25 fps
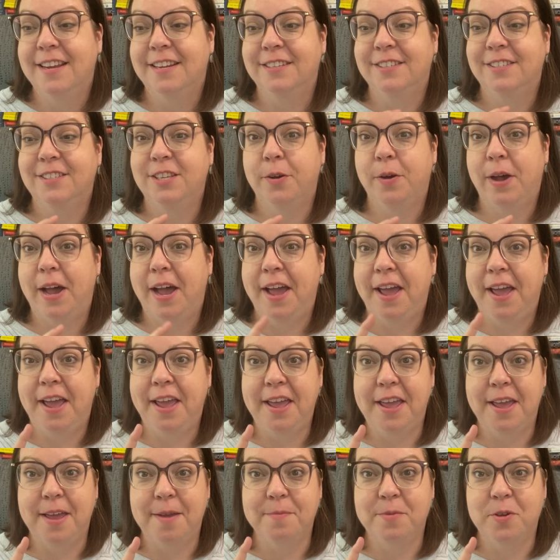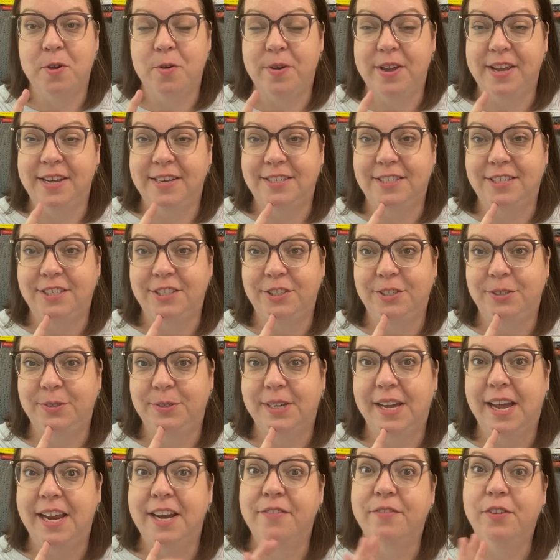So I am going to
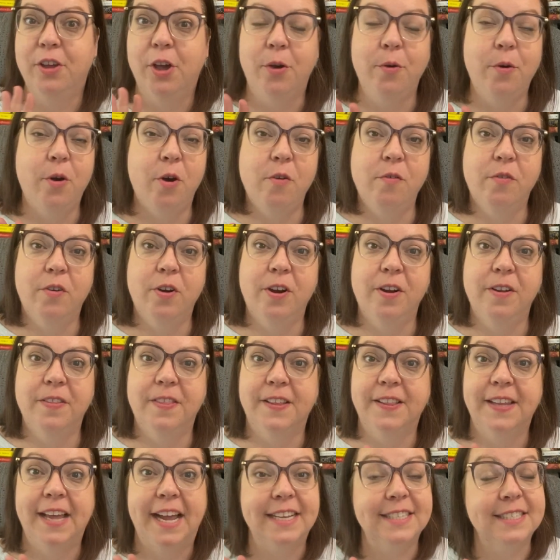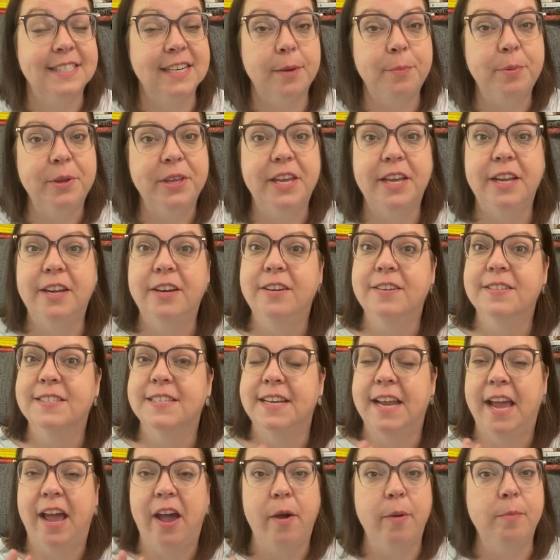kind of go over the last couple years
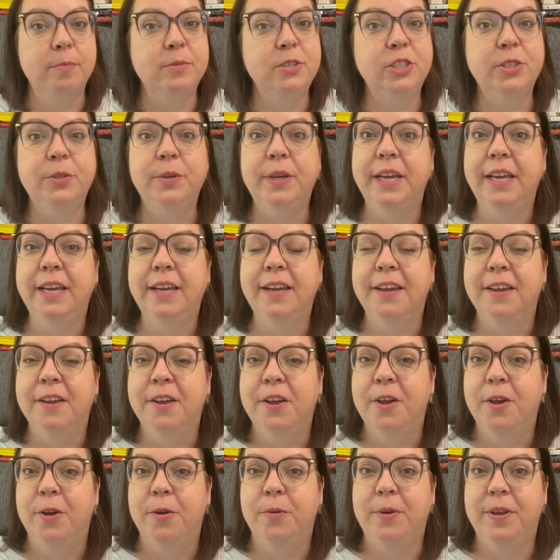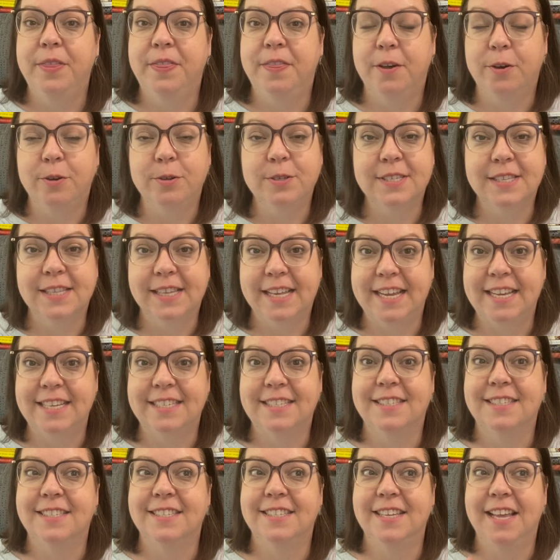and how I'm doing with those
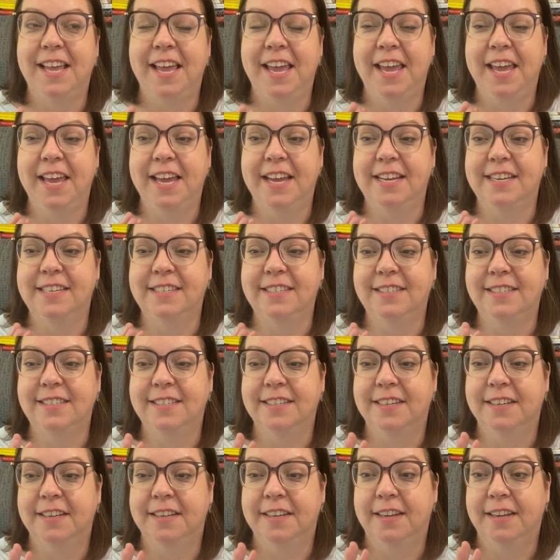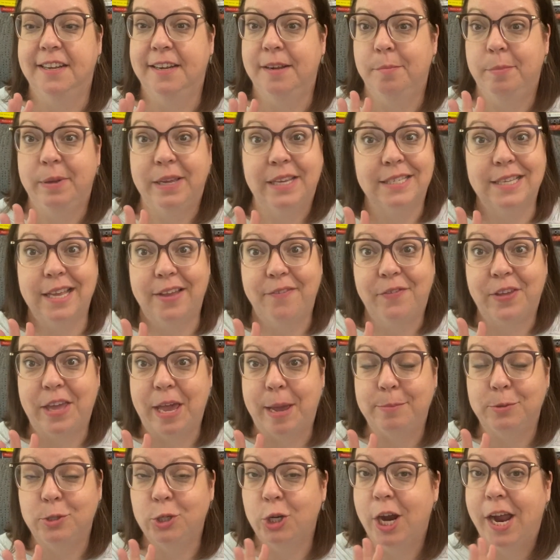lists and because I've
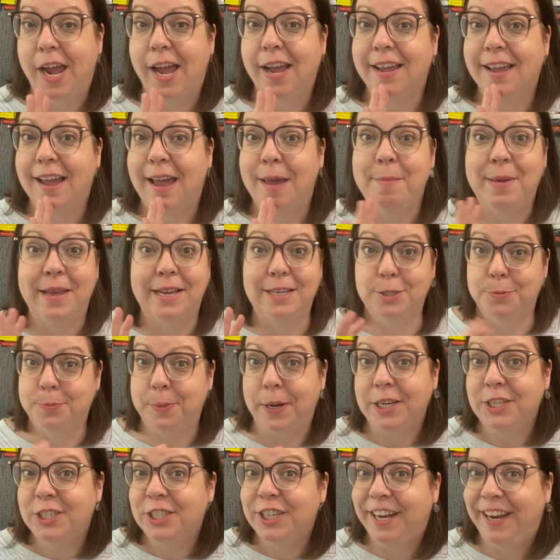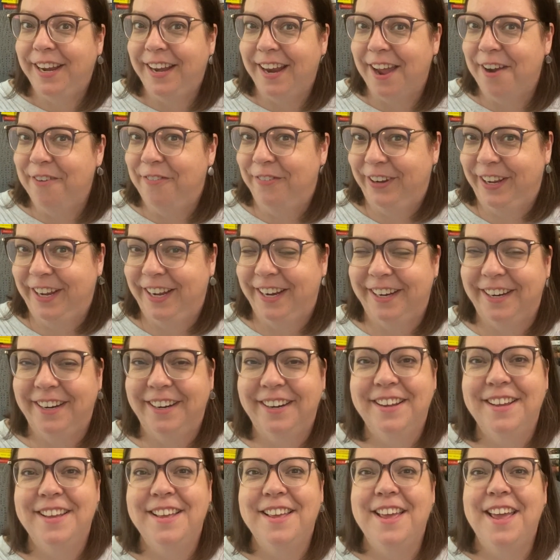kept track, I make a spreadsheet every
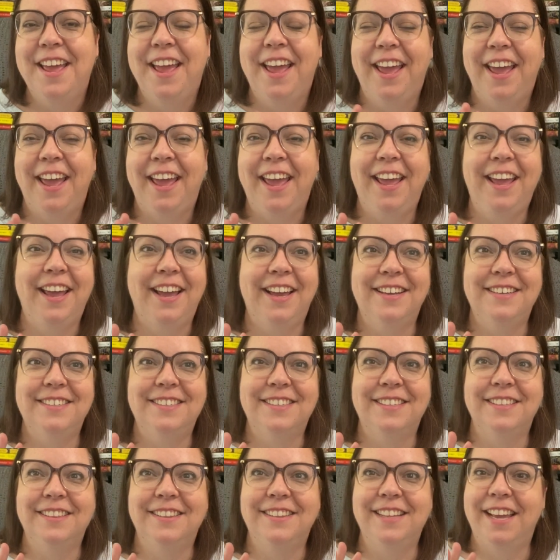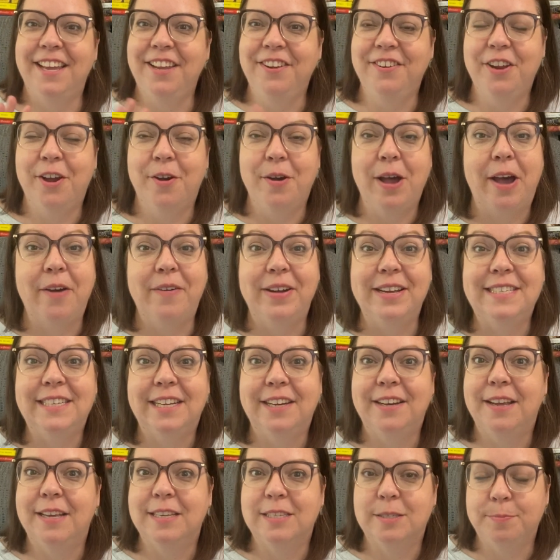year and let you know how I
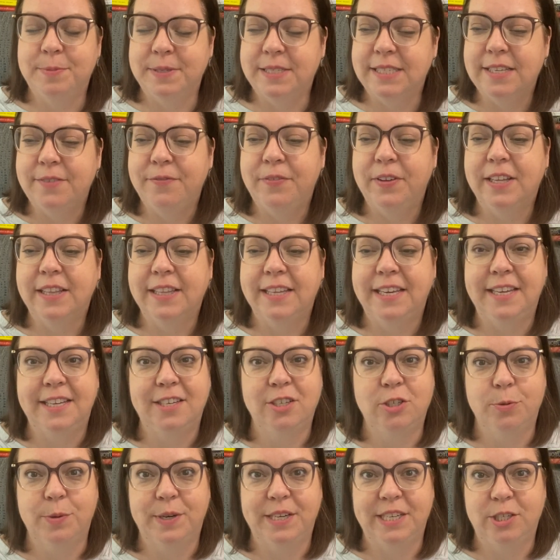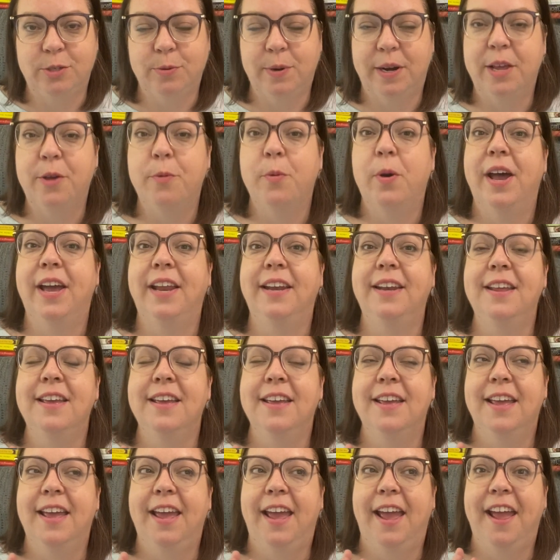did specifically in 2021
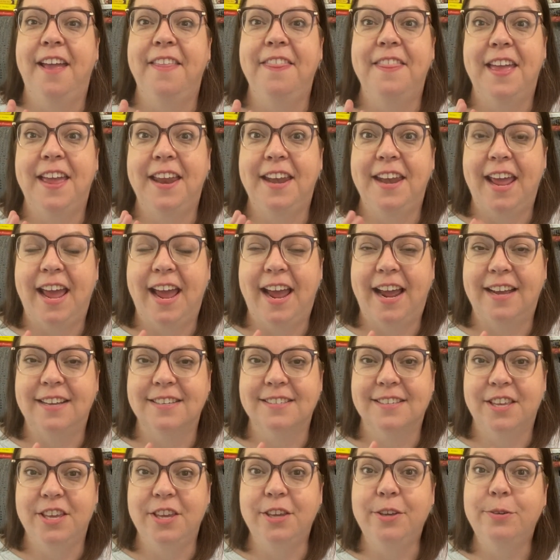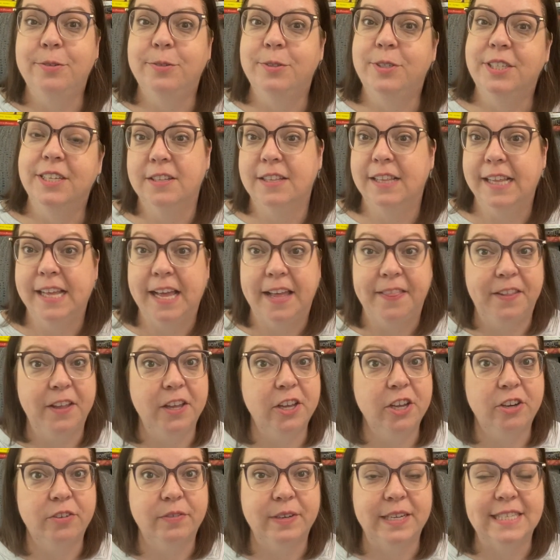and then ask you to click on the
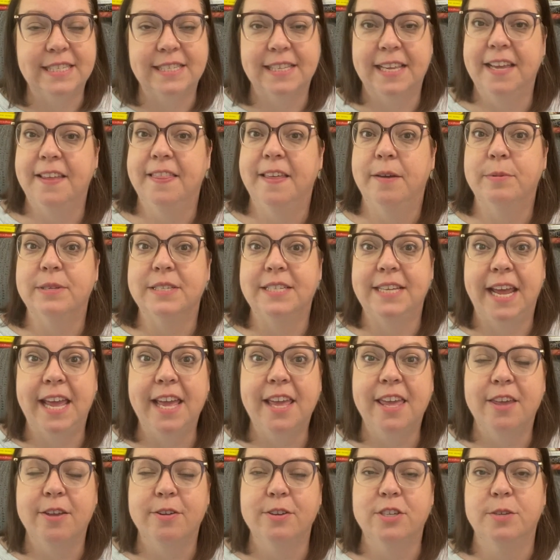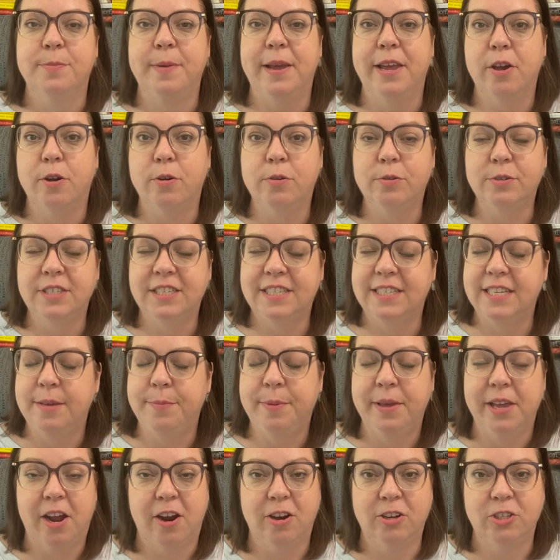Goodreads link that will take you to my owned
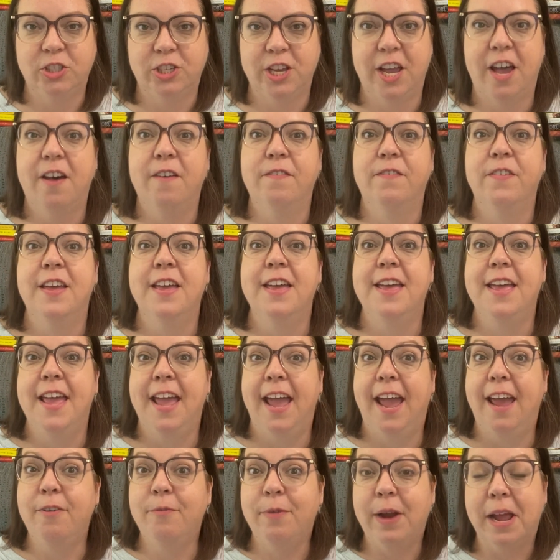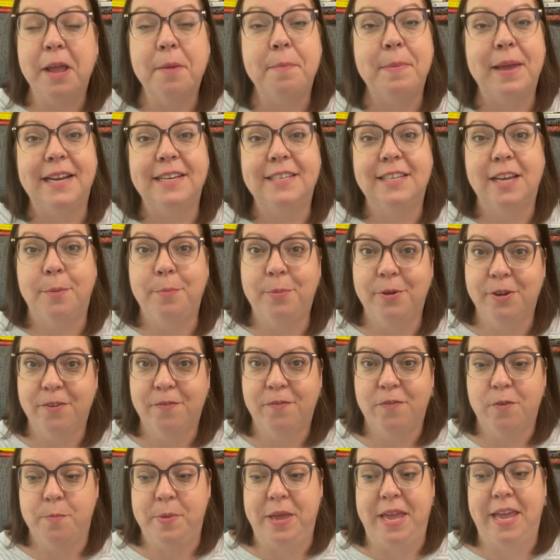TBR shelf and recommend a book
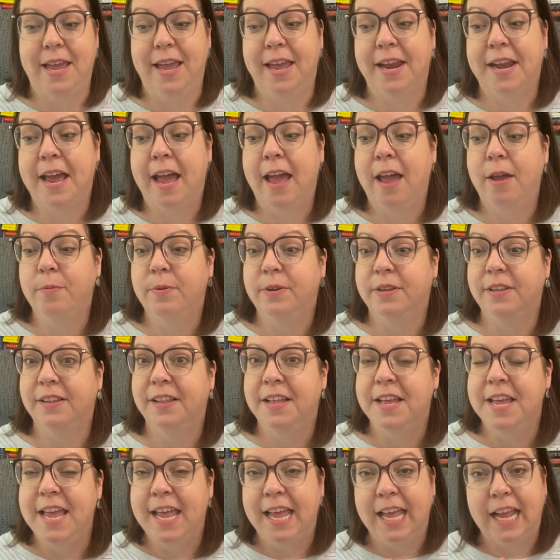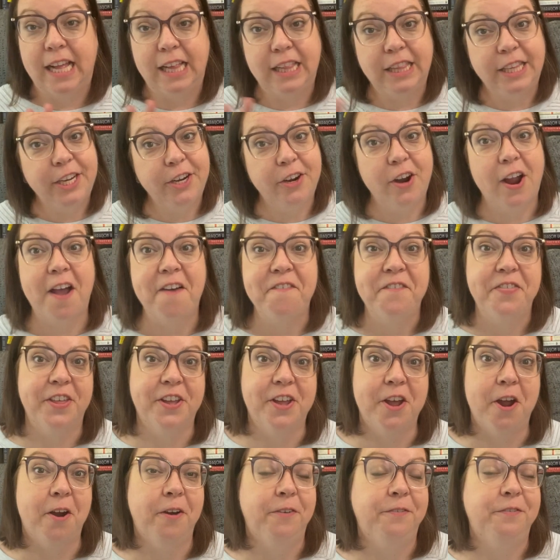for me. And I will clear off the
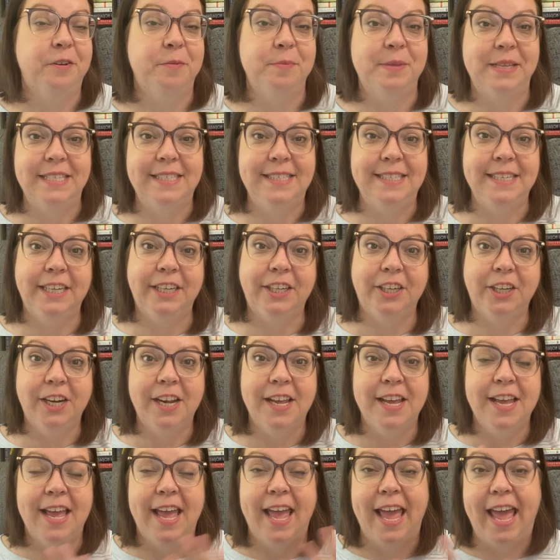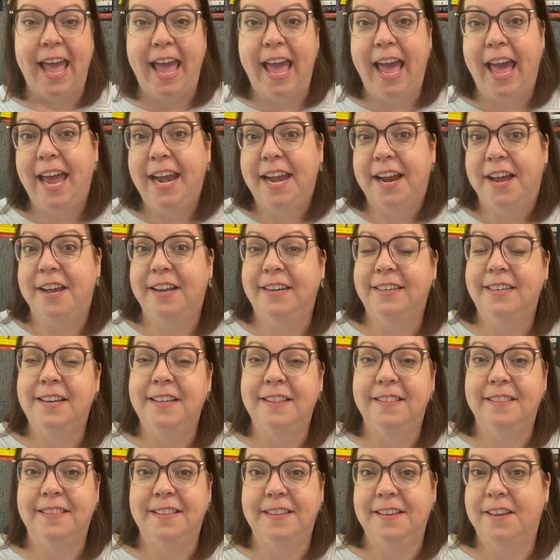cart from this year, add
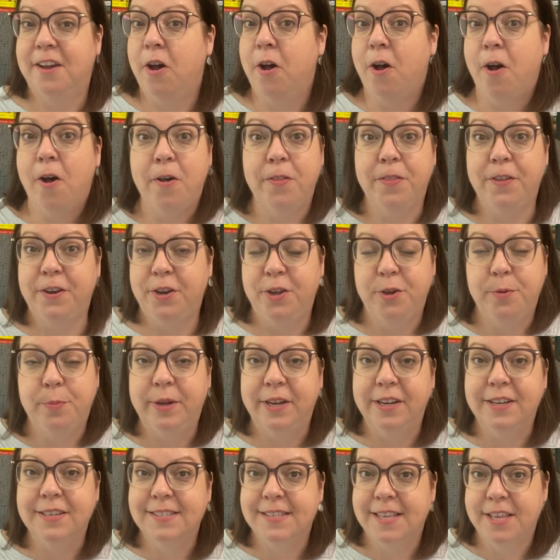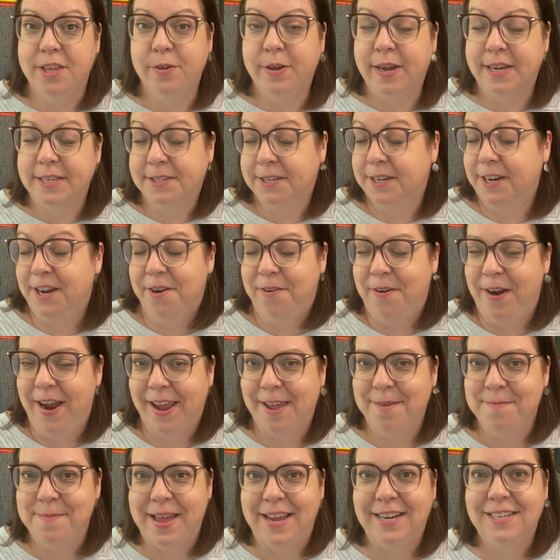on the, all the new books that you guys are going to
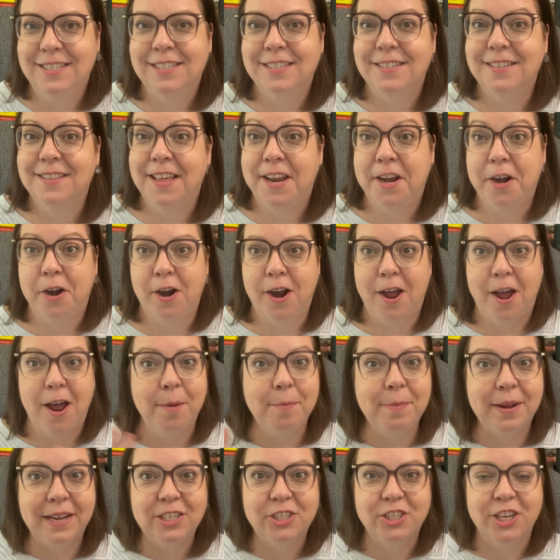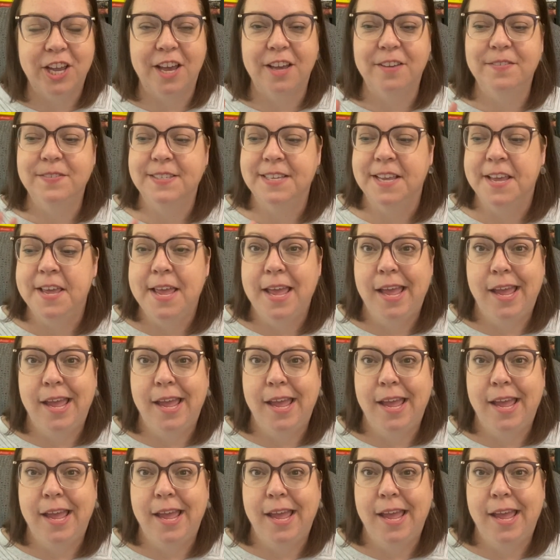recommend that are on my shelves.